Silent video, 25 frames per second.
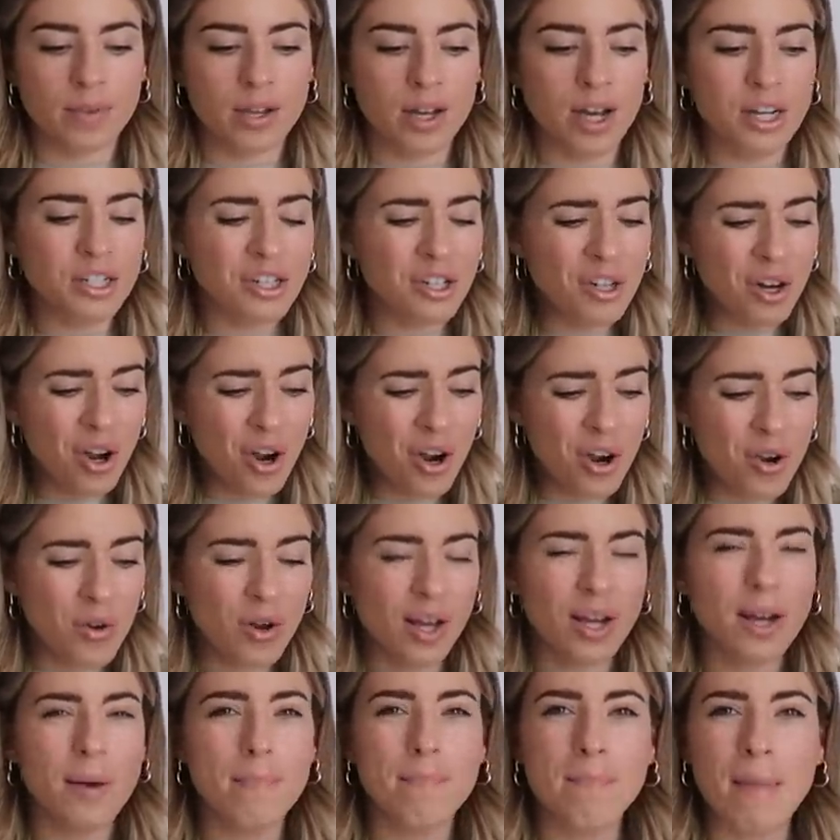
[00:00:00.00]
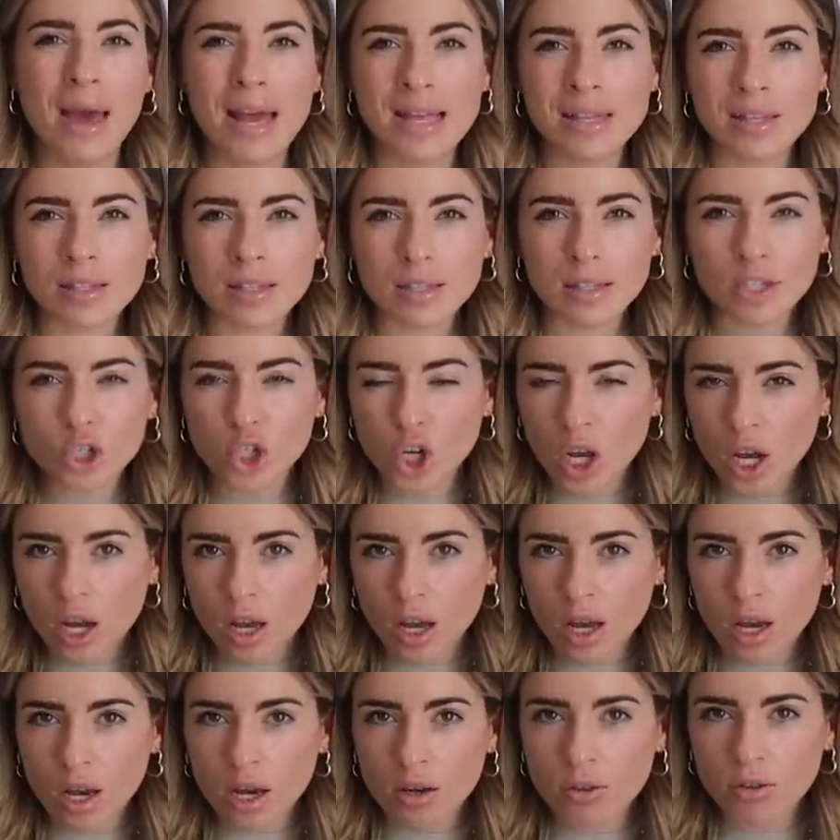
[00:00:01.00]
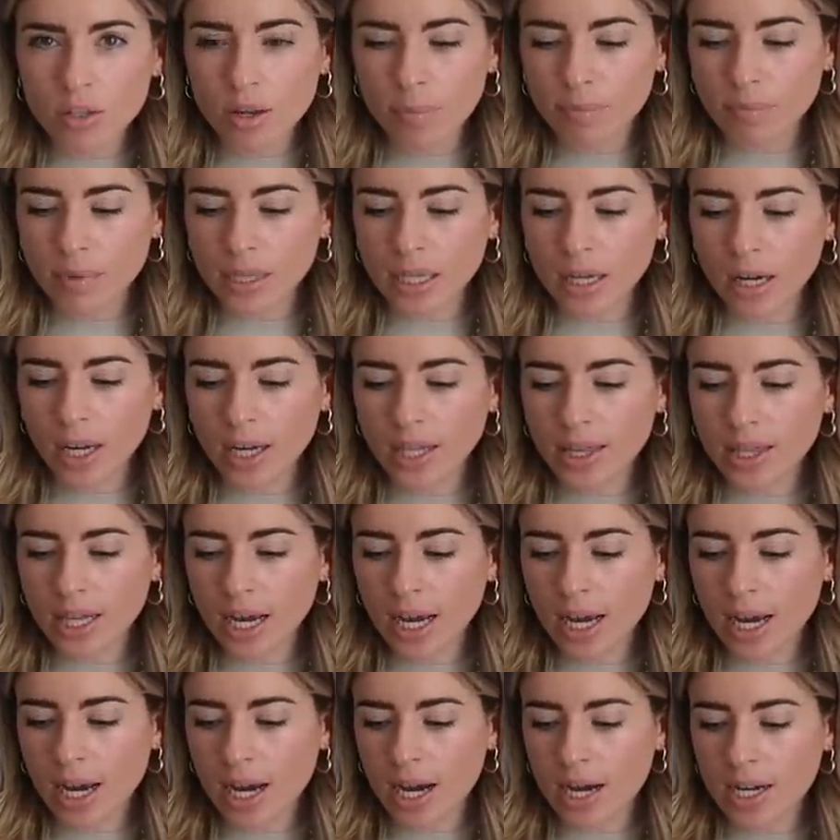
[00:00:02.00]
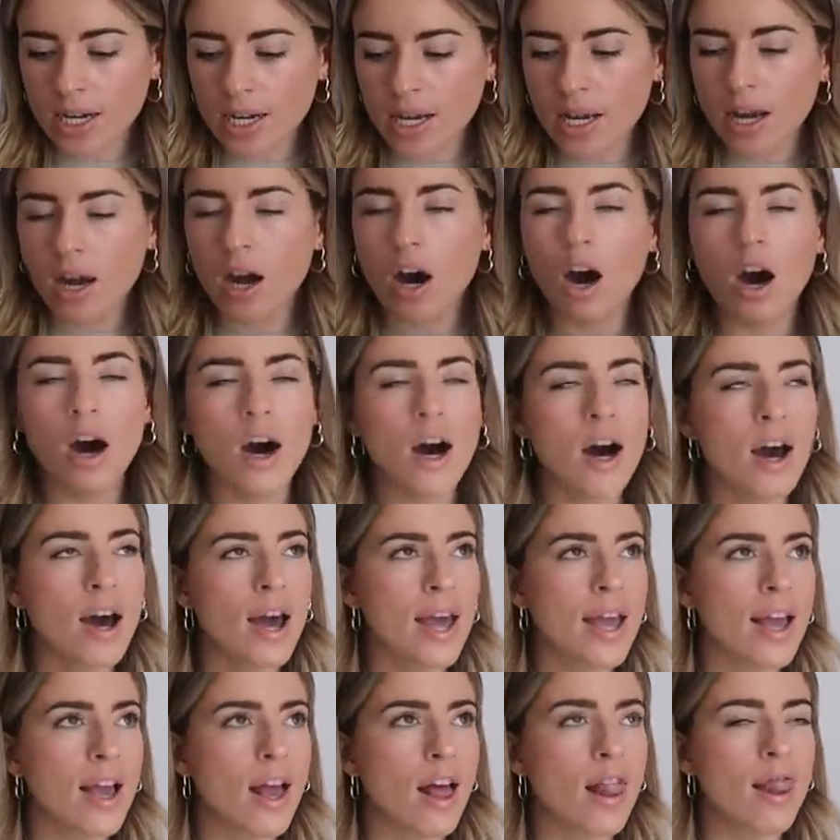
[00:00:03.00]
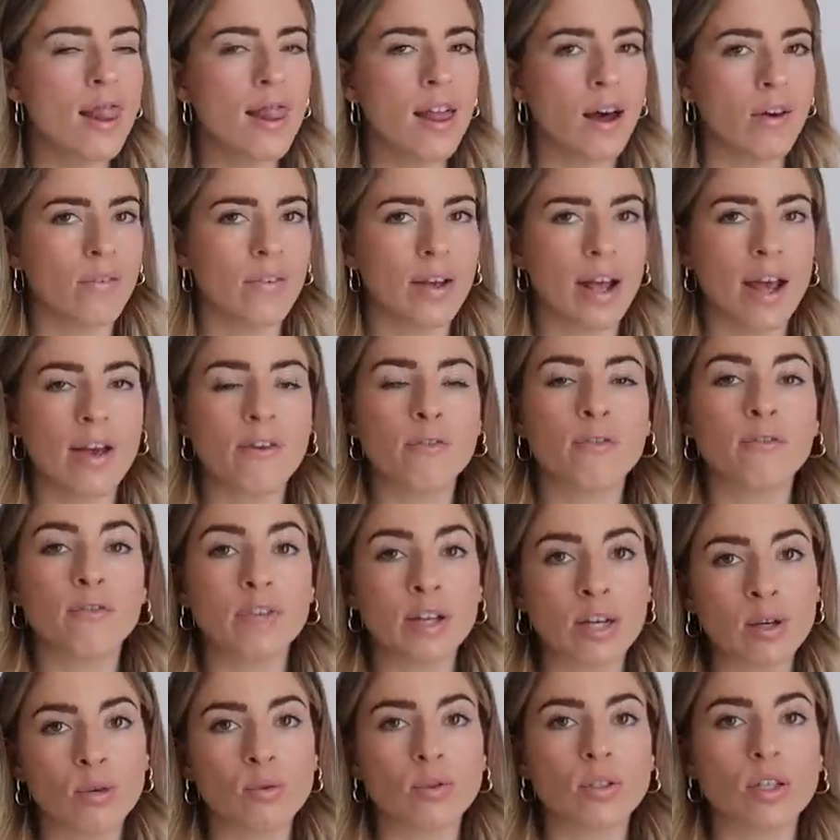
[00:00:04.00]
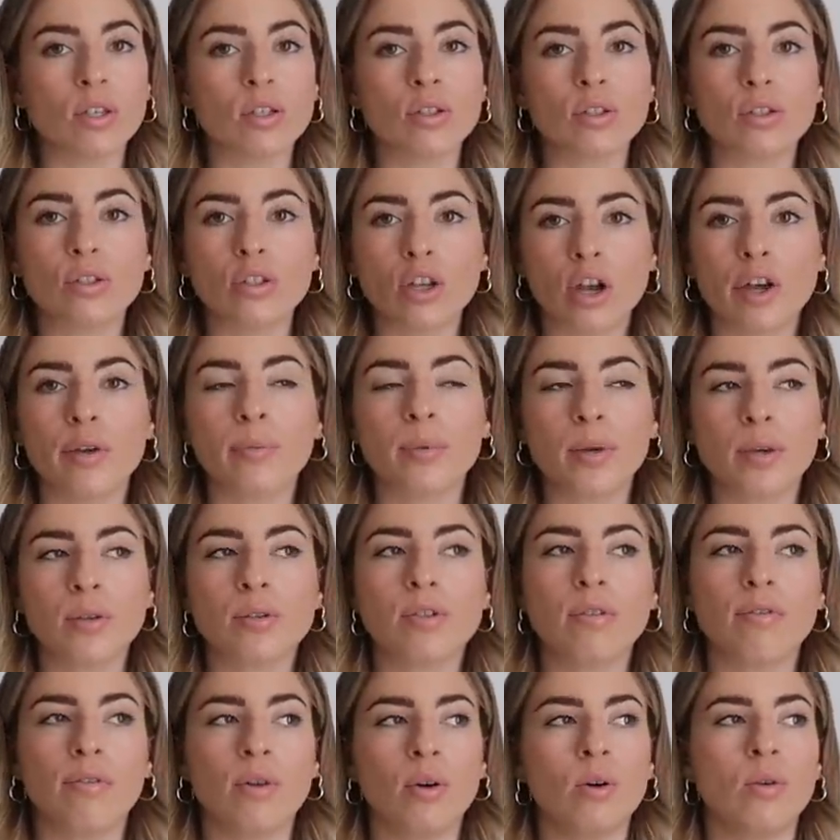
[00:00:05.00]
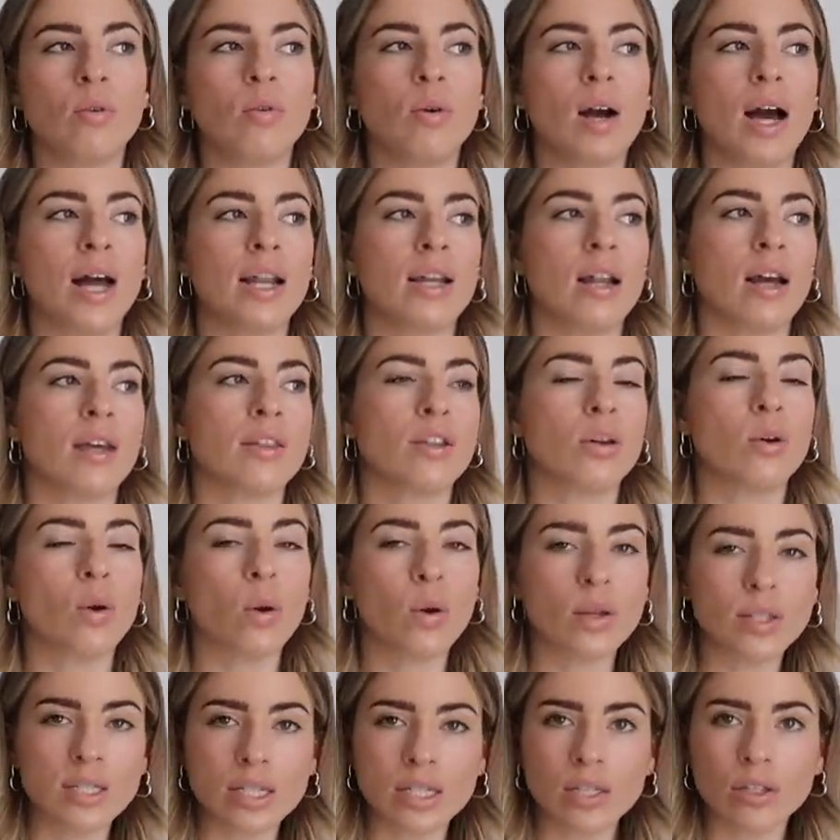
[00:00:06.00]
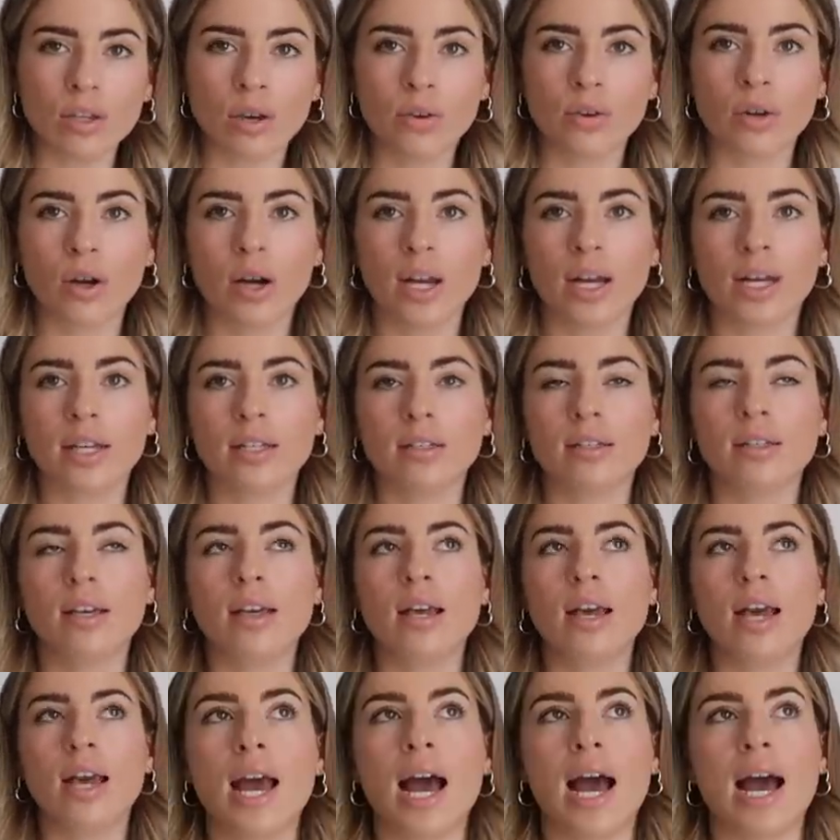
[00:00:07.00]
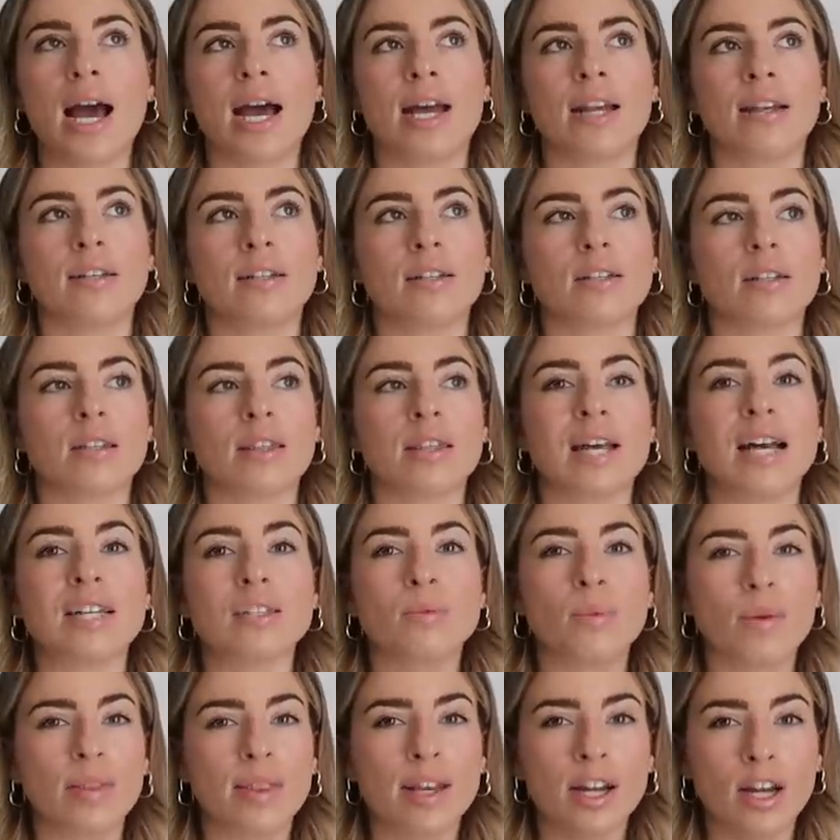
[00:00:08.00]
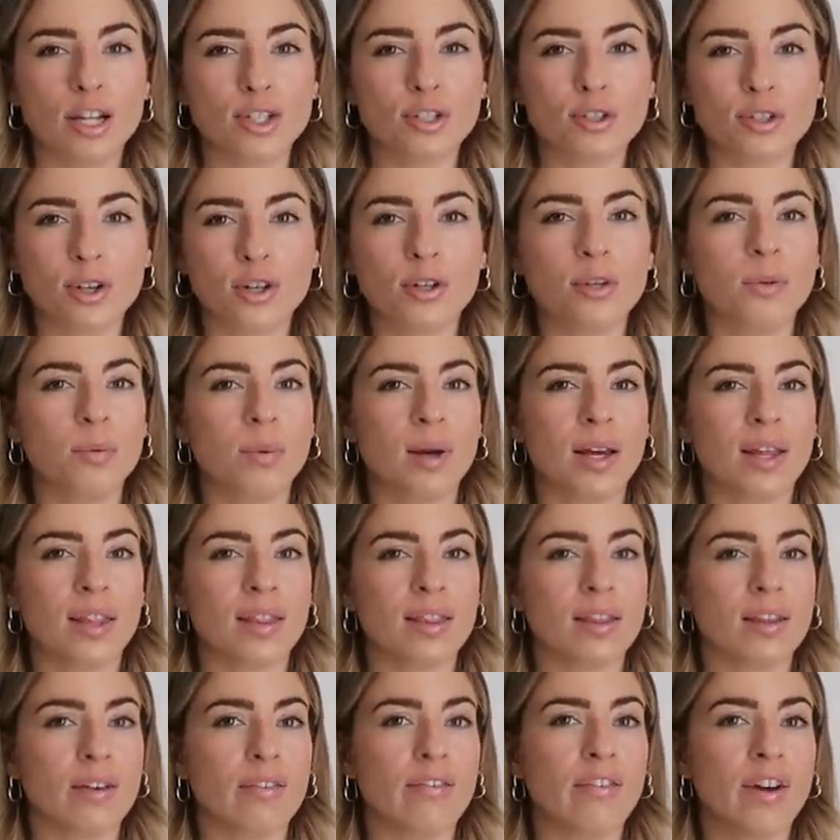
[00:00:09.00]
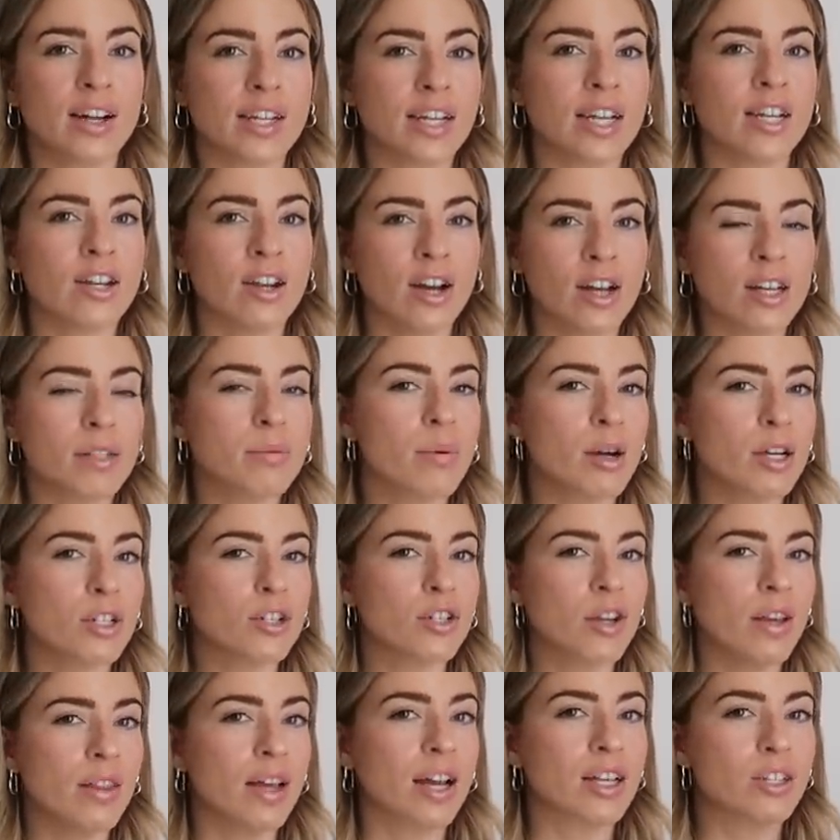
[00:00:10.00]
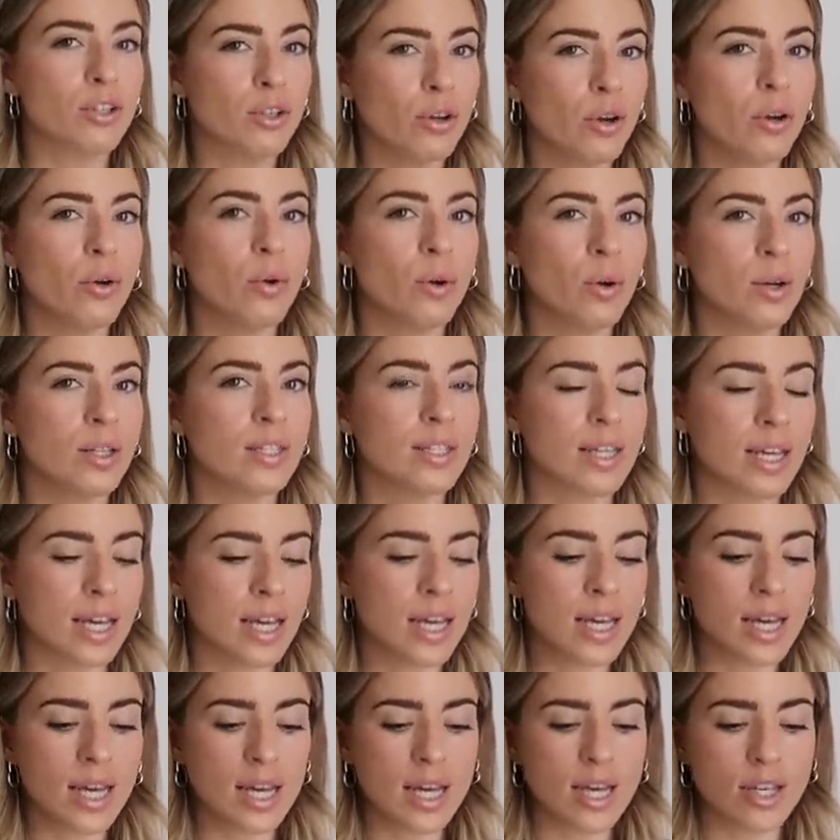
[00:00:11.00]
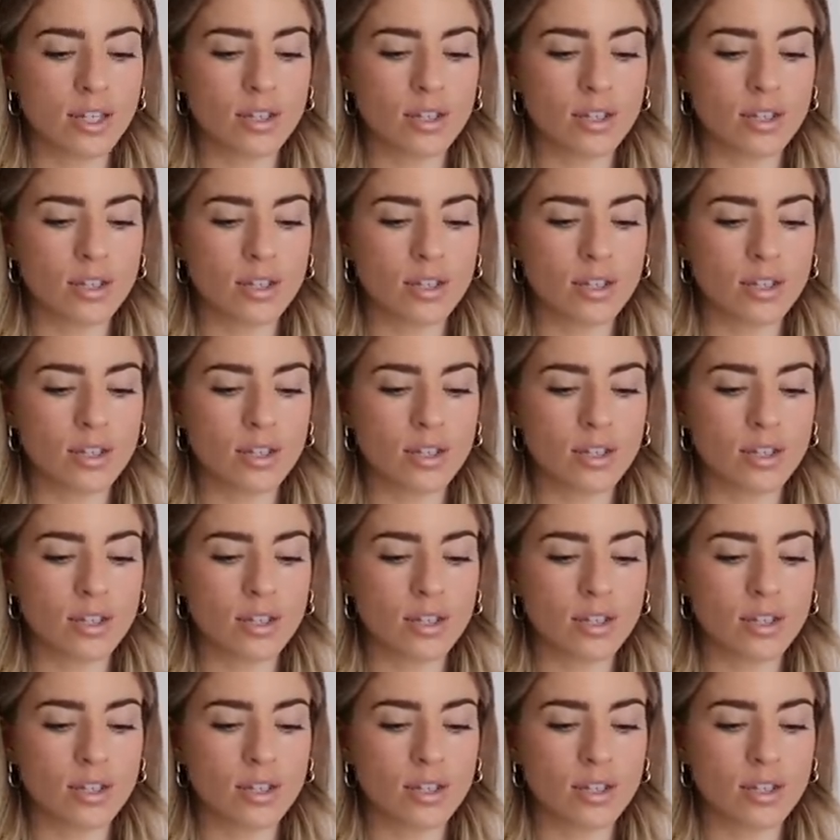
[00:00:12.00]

i don't know like a men's shirt or something like that i love it it feels so beautiful and like the quality's so nice and that's one thing i struggle with finding a nice white shirt that has good quality.